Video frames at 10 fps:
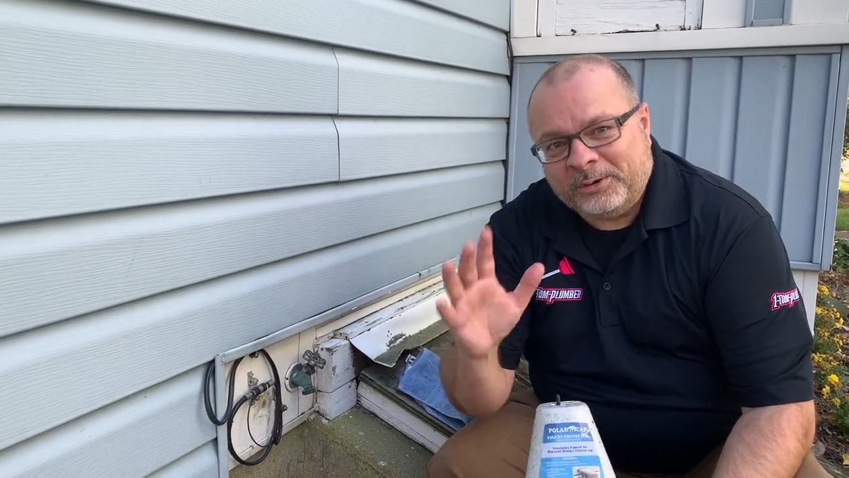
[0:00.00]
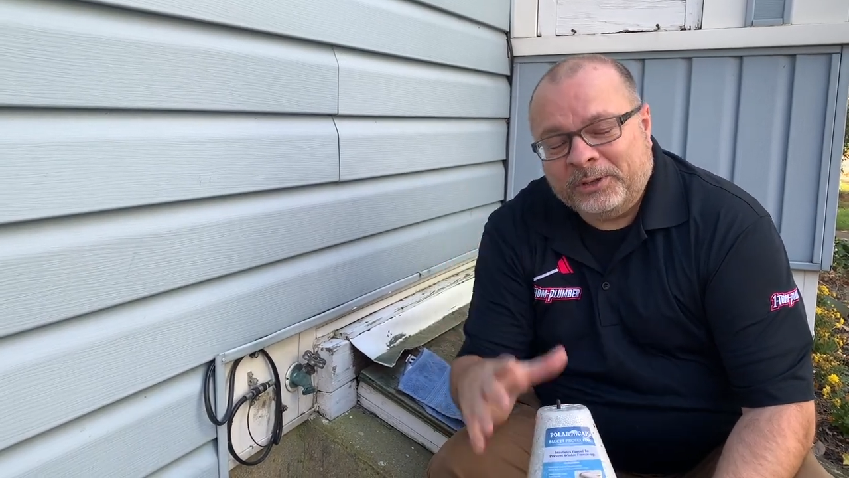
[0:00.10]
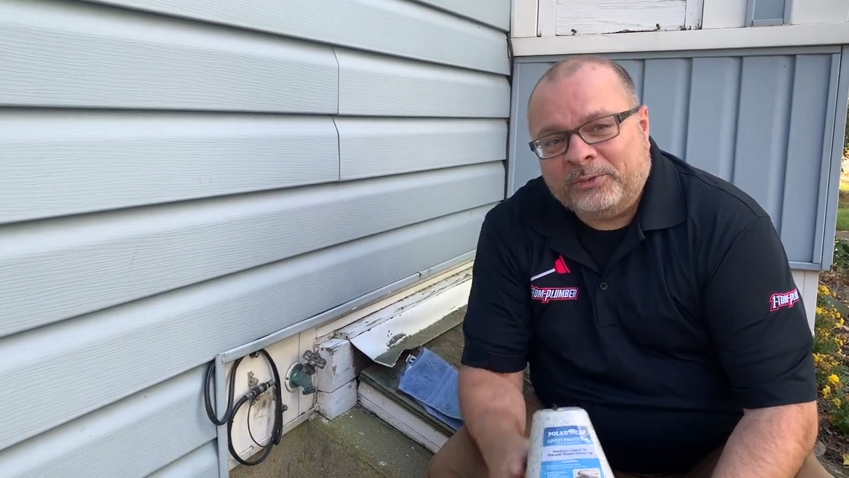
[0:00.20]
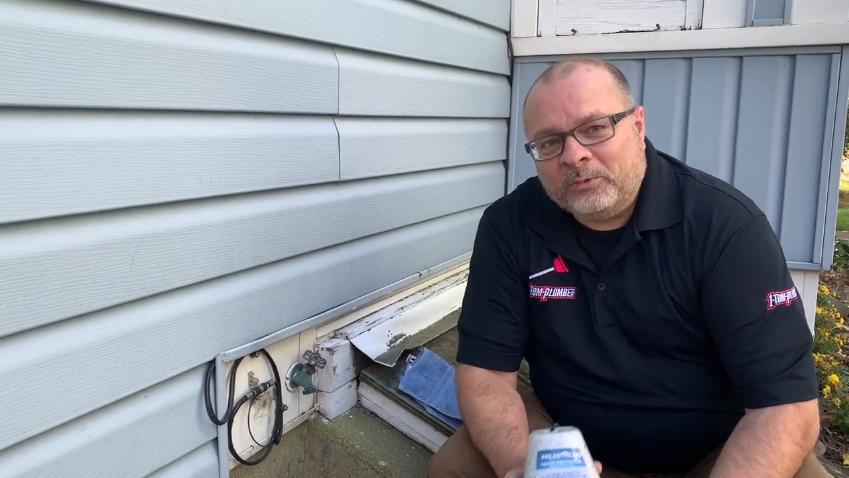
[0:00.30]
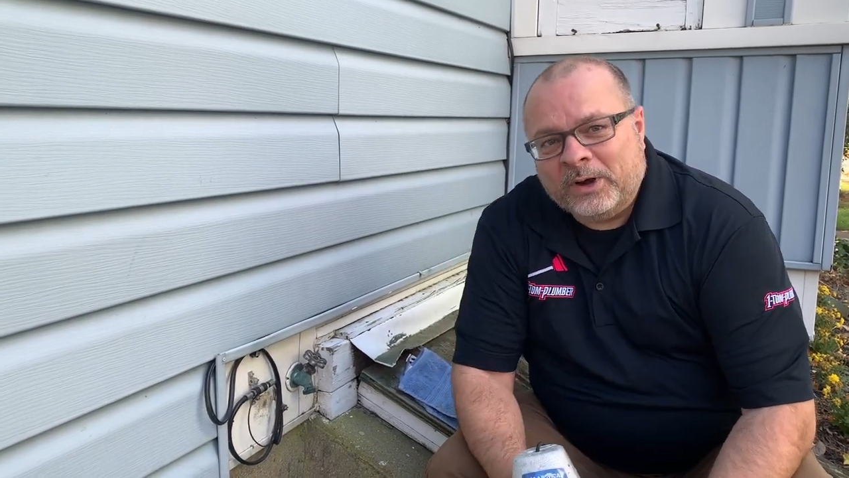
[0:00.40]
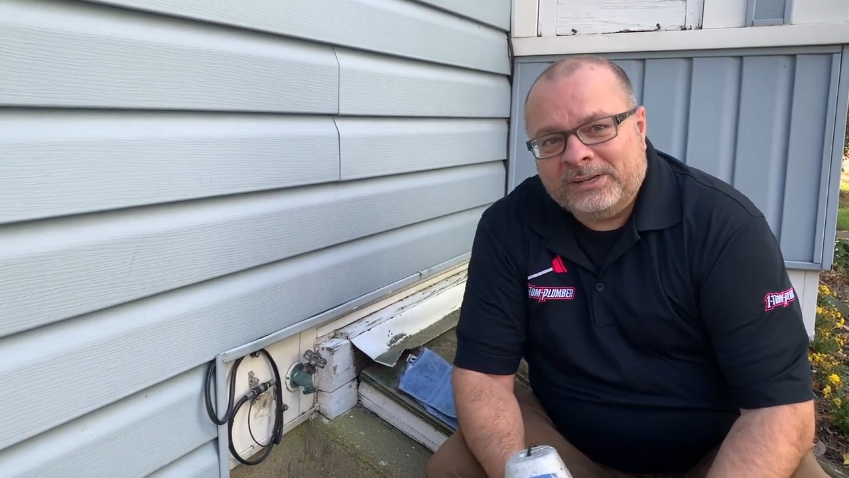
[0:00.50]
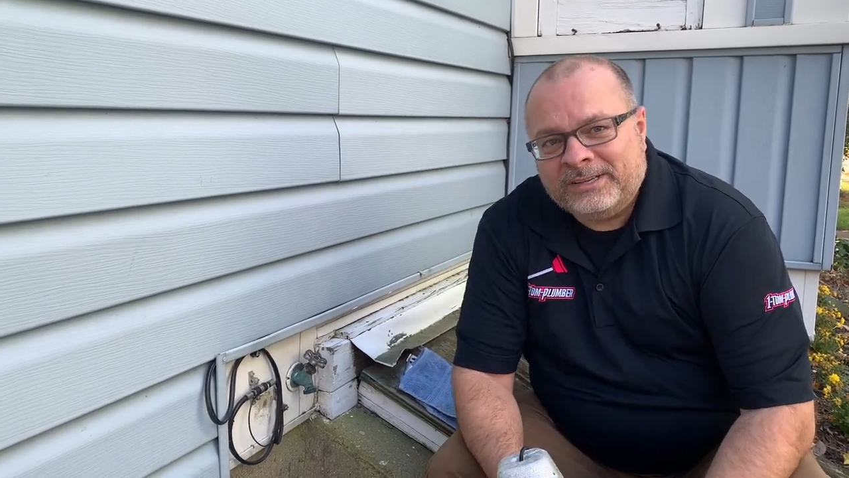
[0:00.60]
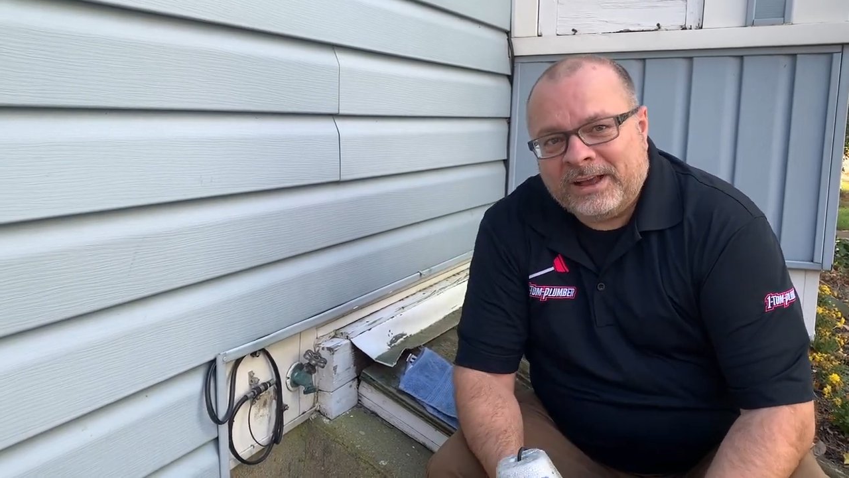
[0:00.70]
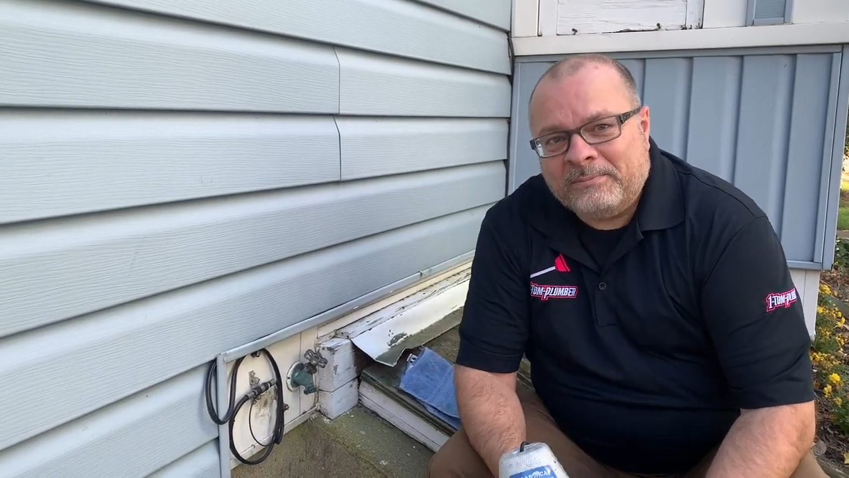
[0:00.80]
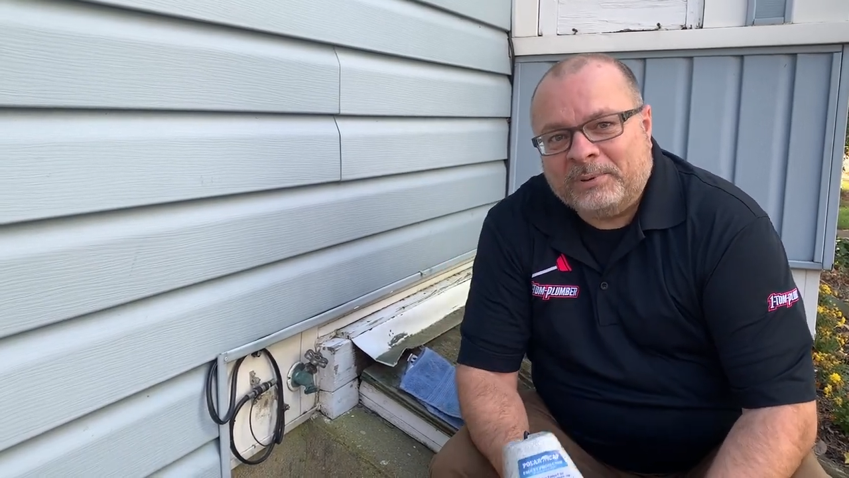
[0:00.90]
with One
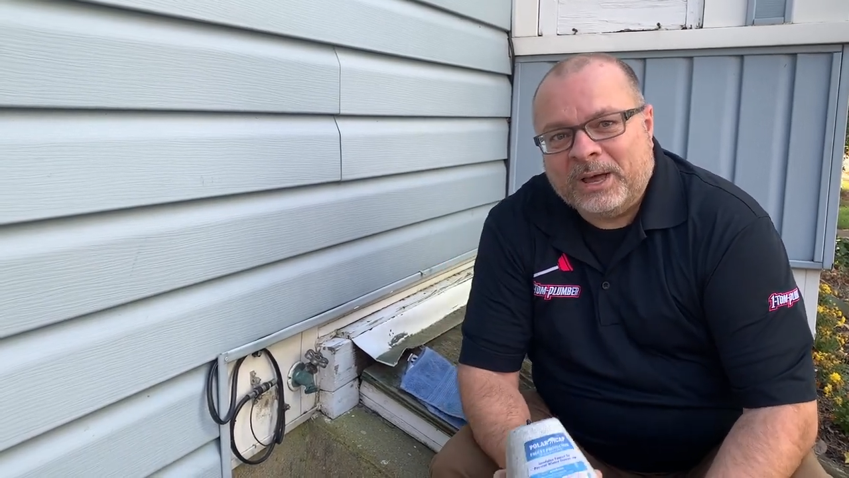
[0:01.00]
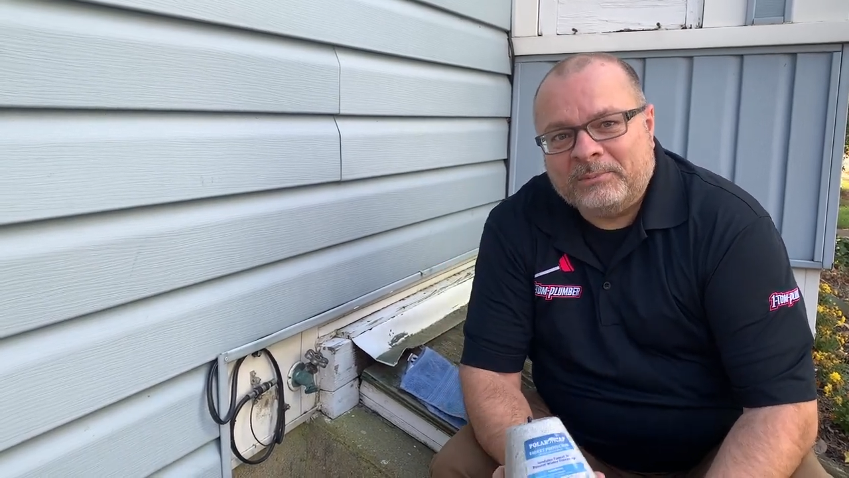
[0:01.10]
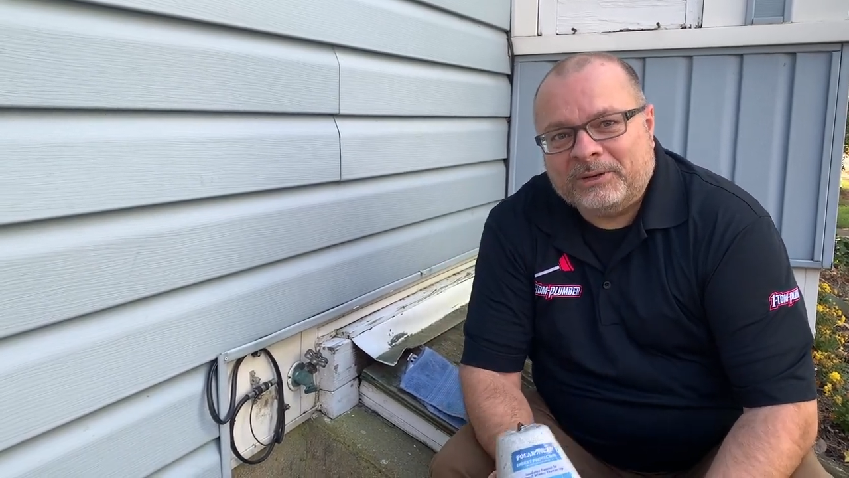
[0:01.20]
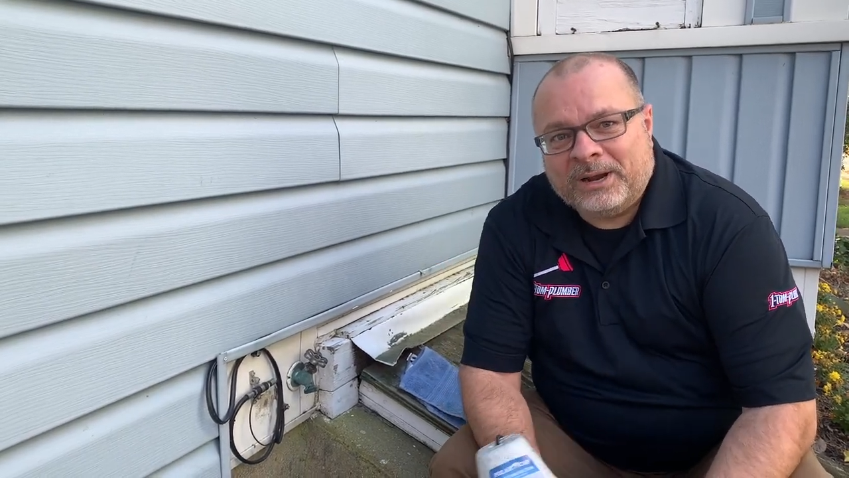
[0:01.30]
Tom Plumber.